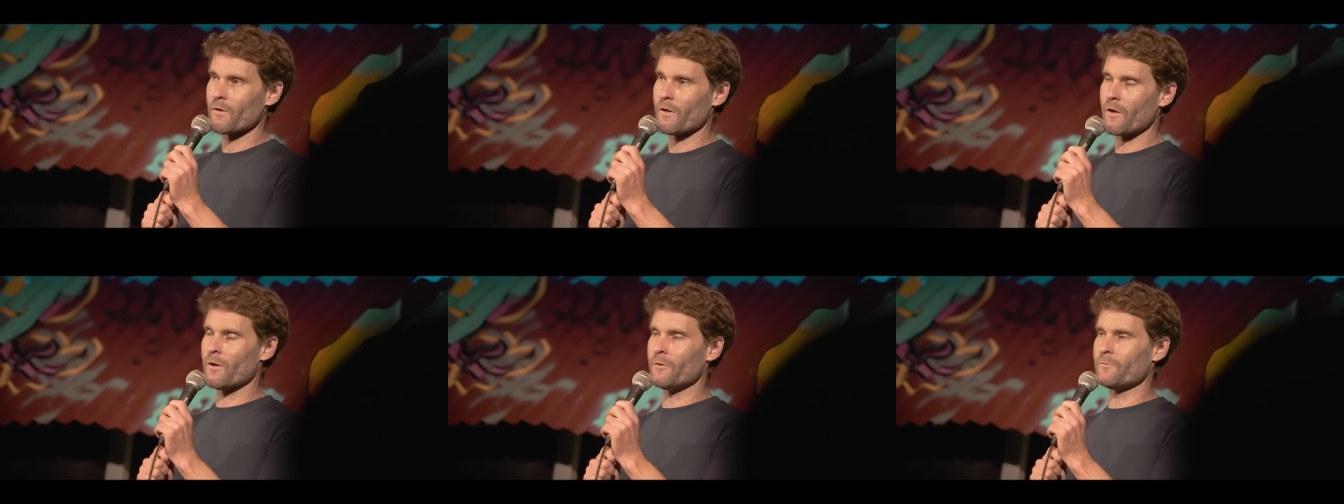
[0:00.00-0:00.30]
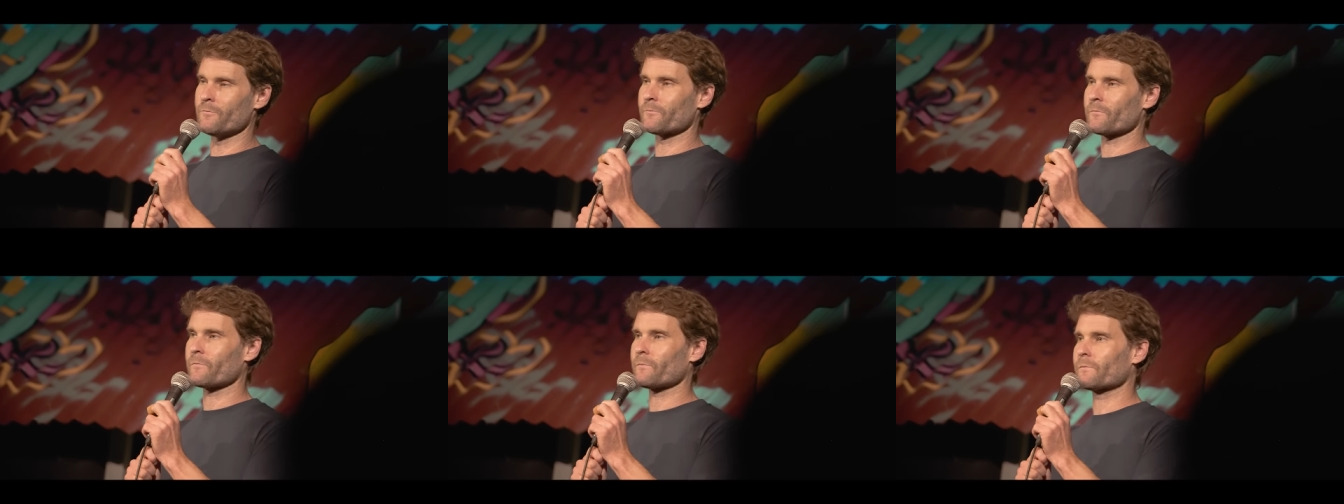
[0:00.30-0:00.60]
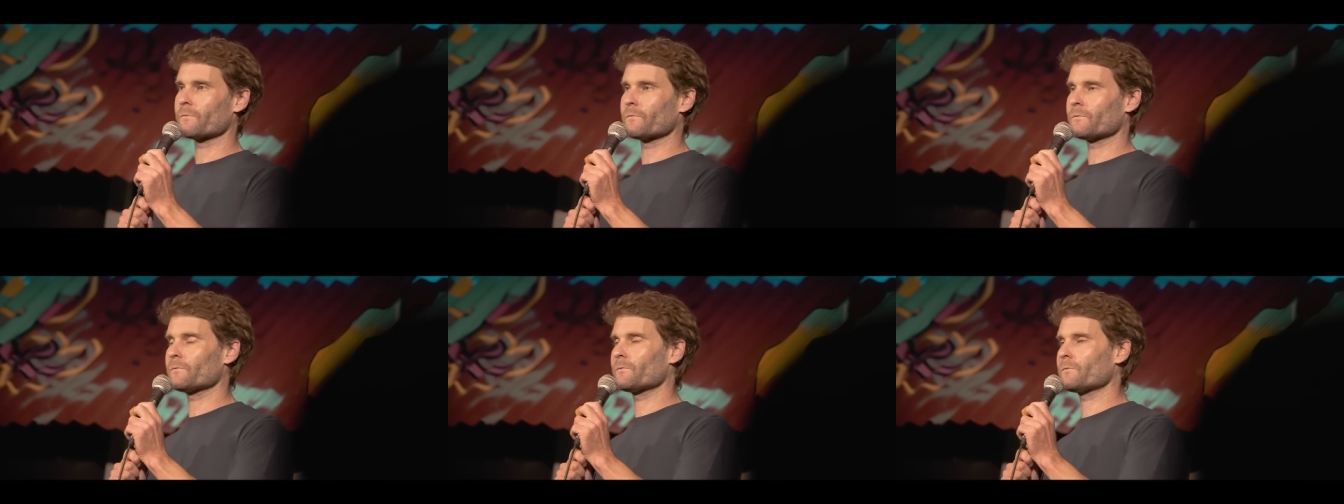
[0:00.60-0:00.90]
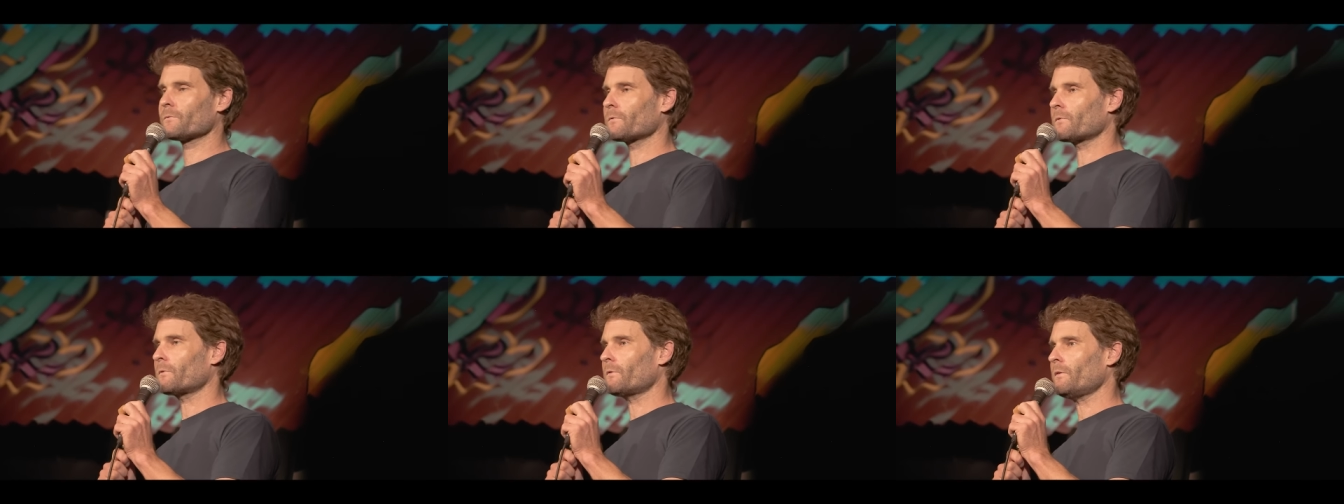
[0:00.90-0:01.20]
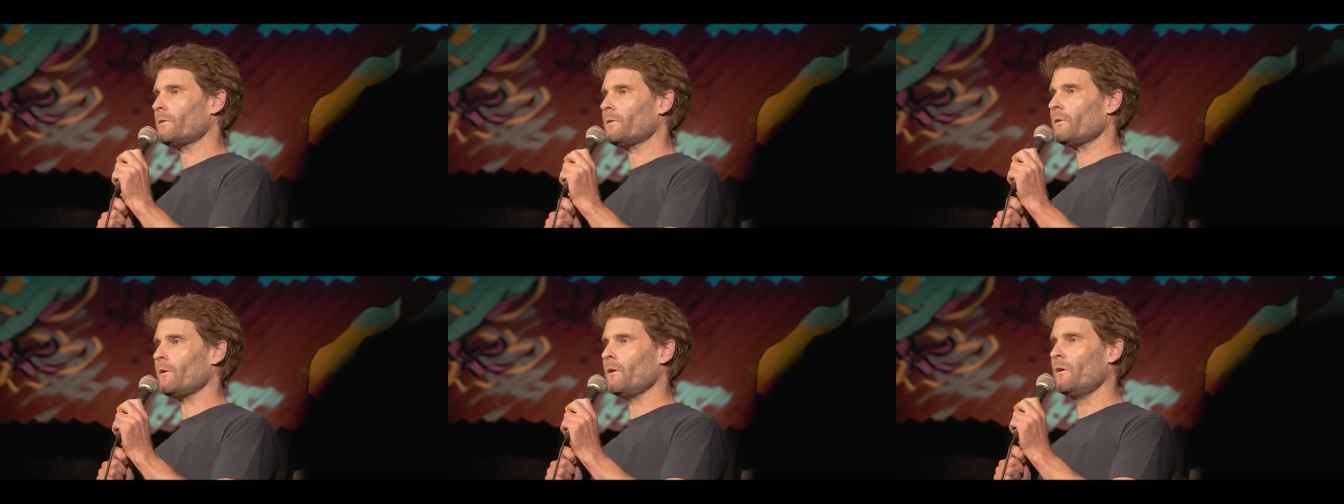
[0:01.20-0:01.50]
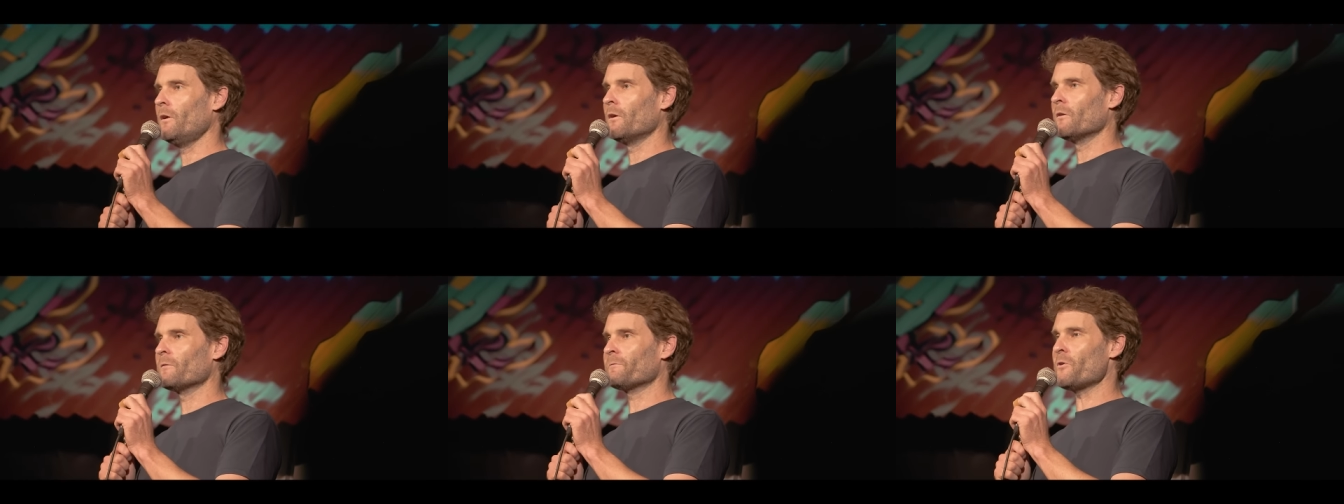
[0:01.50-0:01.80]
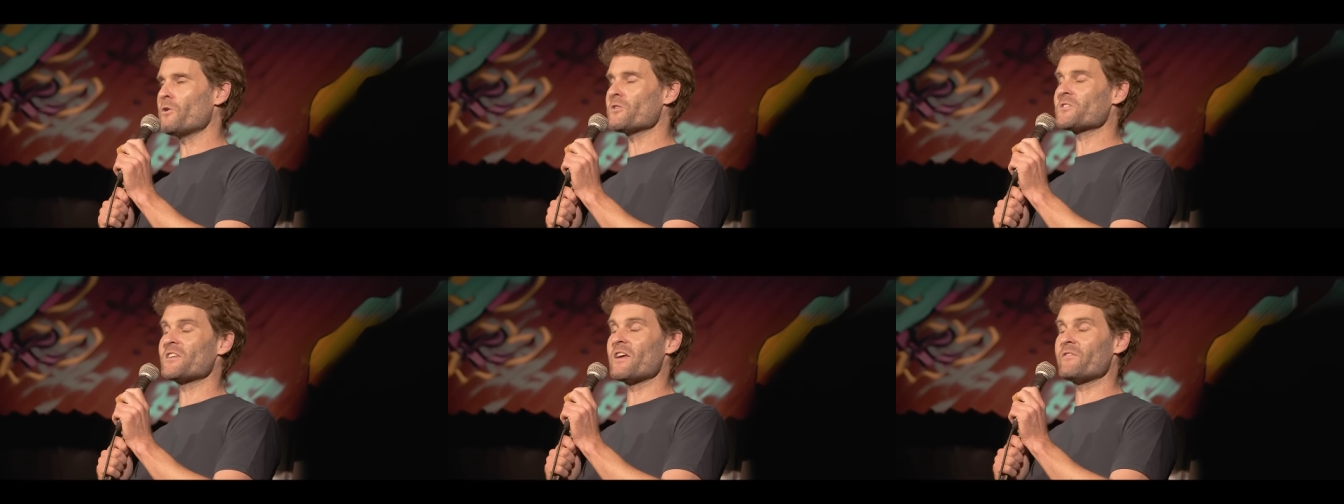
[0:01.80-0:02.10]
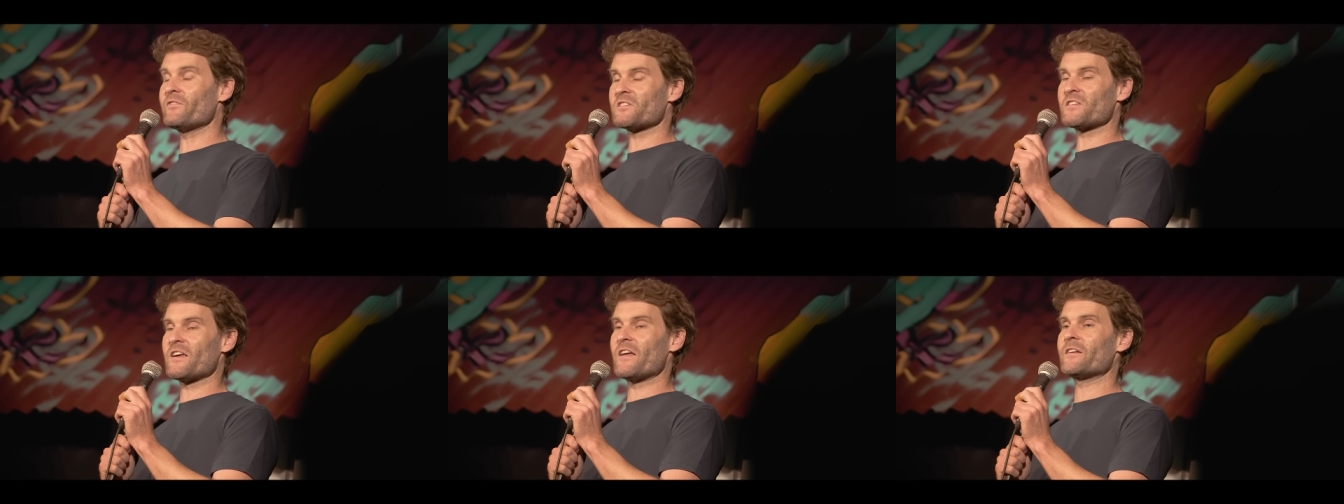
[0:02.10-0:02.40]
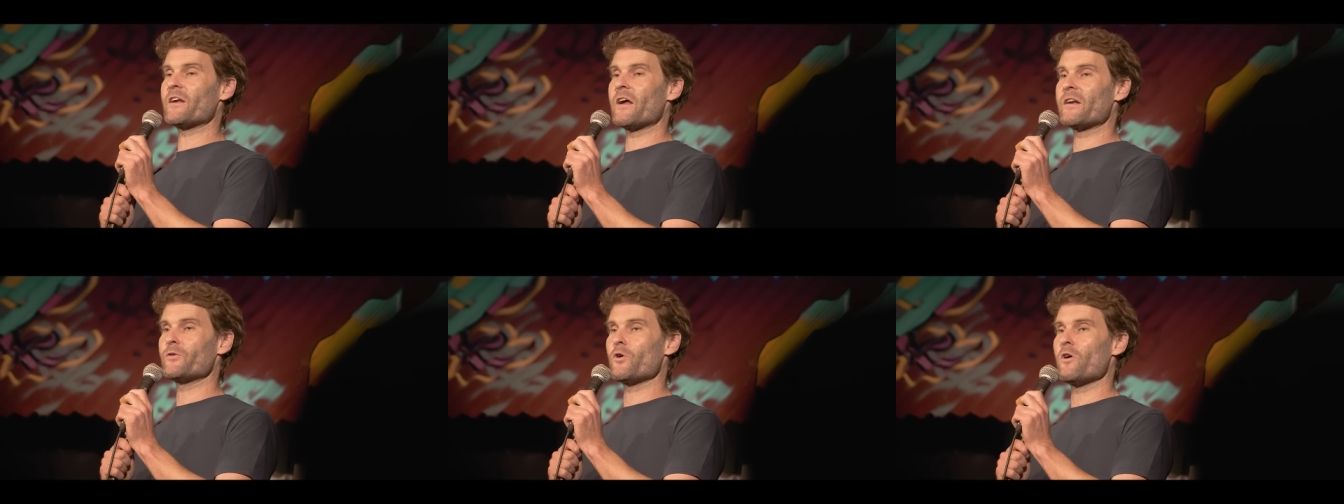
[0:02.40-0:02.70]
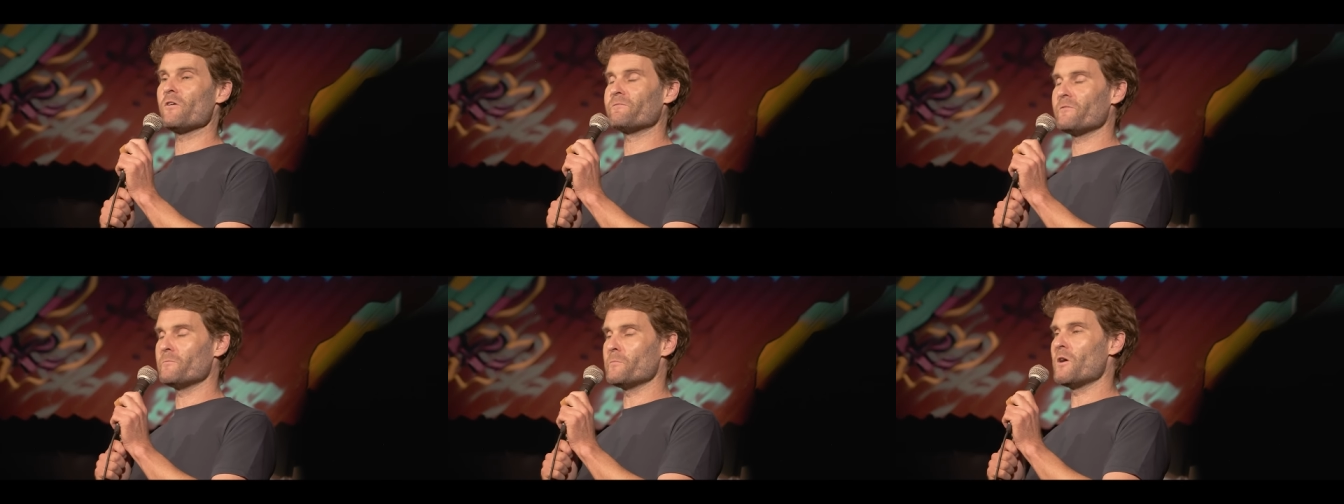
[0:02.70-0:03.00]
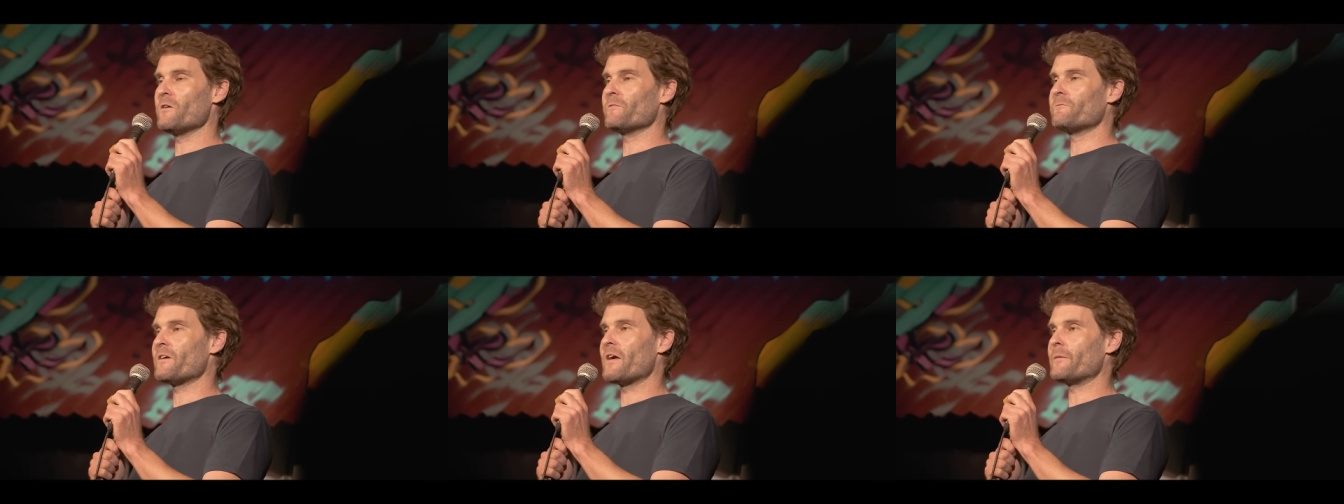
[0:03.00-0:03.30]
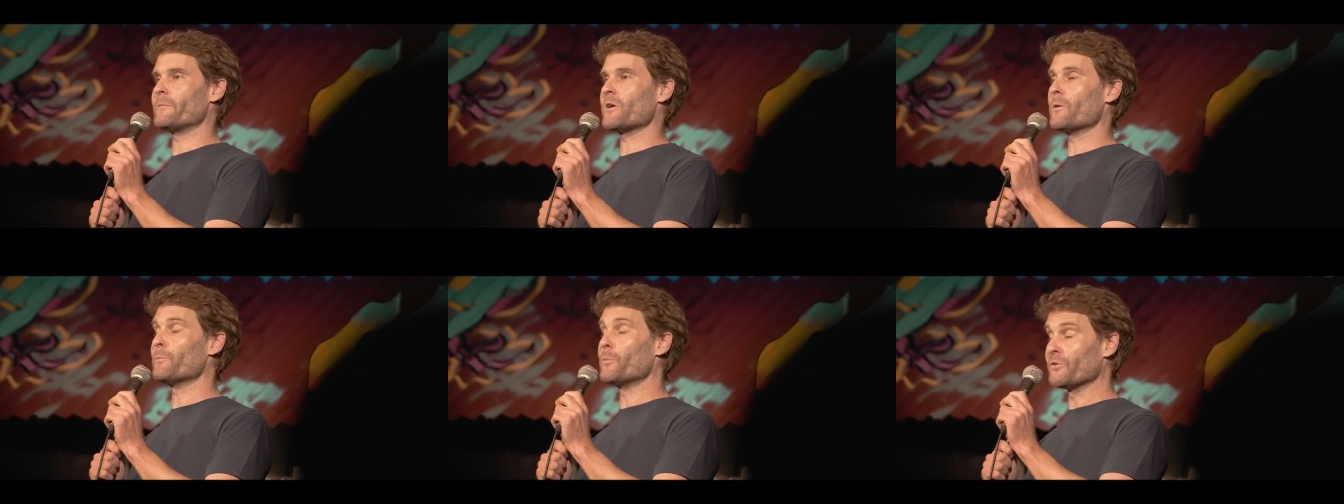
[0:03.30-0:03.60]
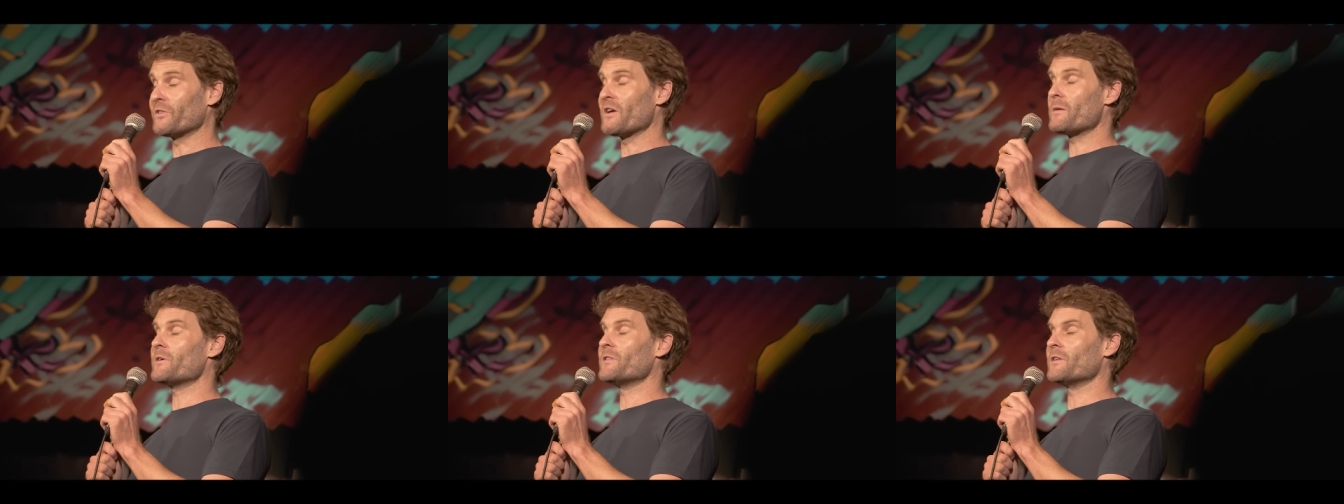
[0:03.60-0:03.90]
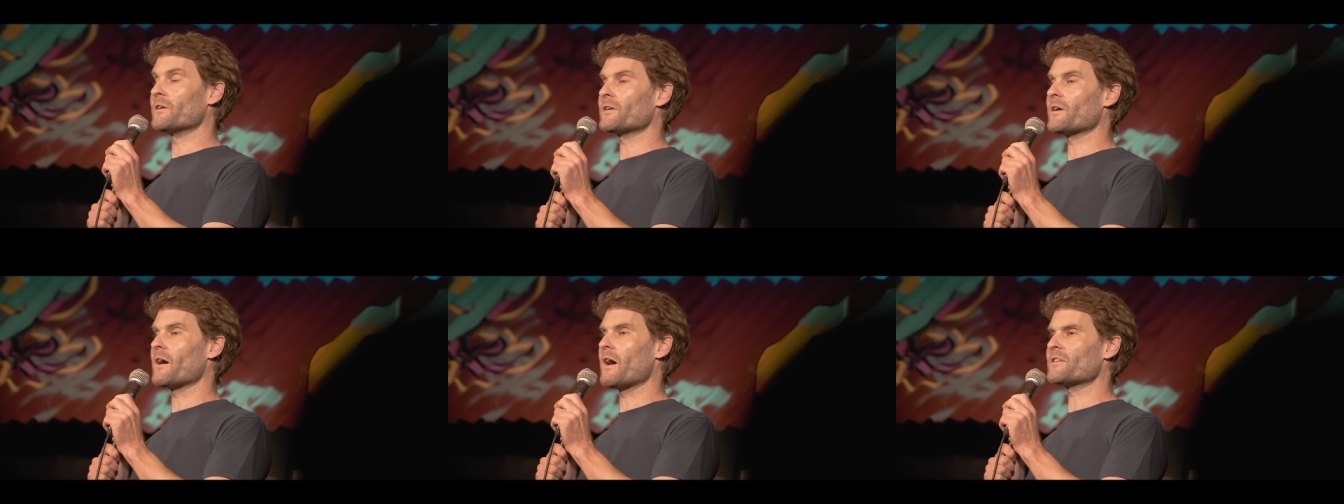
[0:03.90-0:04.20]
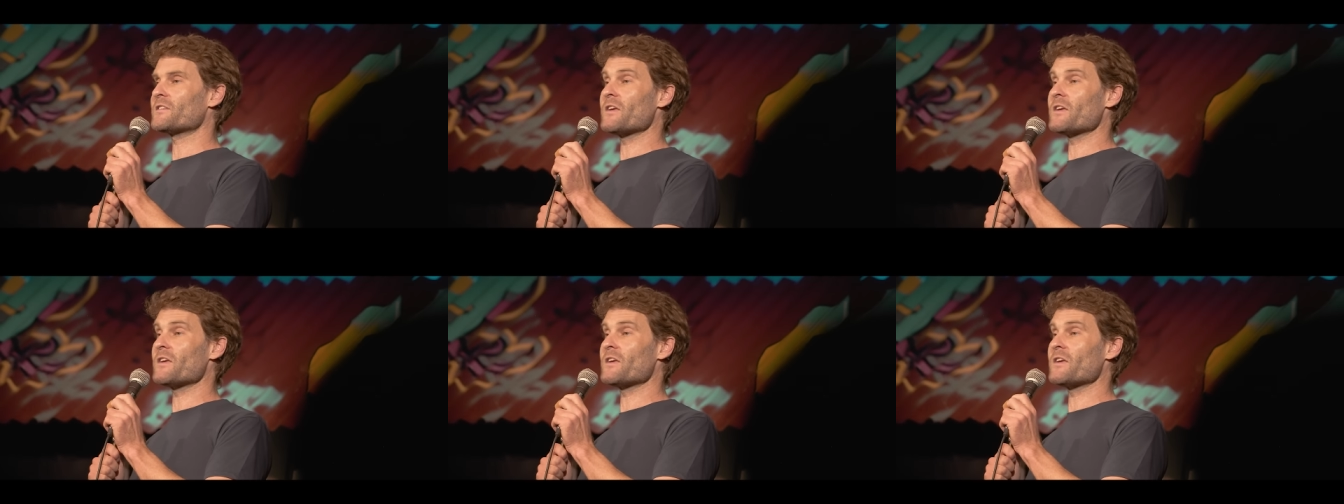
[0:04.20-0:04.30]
And first ever Sunday drive for my family, I put them in the car.